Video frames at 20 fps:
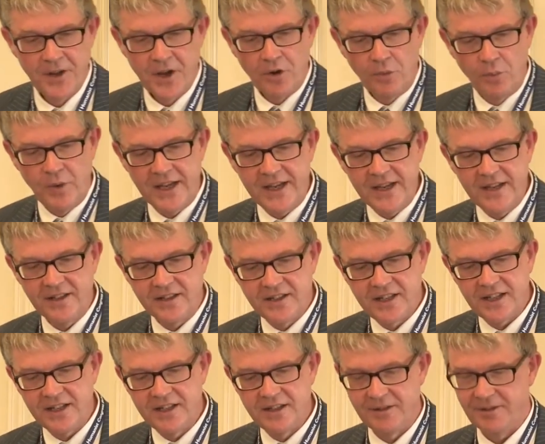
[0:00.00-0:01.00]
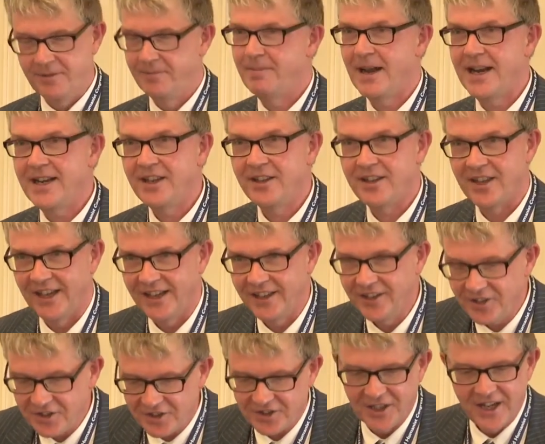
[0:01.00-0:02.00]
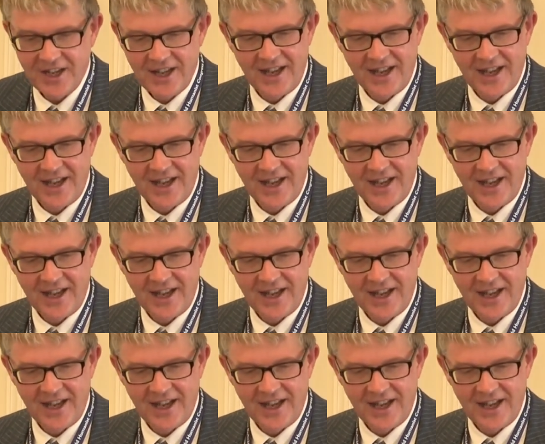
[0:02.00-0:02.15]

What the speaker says: we did many things.